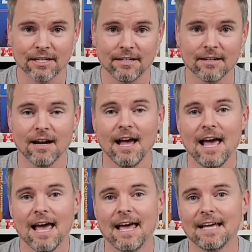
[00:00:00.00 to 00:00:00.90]
here.
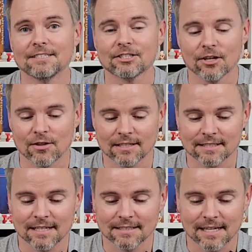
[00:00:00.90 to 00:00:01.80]
And so
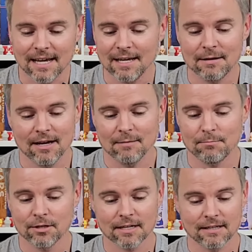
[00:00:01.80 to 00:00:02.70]
this is a uh,
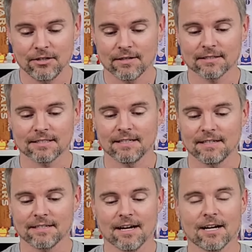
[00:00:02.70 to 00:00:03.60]
book, and you can see
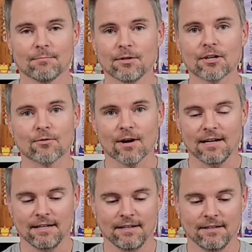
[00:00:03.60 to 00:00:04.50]
the entire book
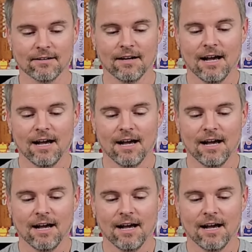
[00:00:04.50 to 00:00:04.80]
right here,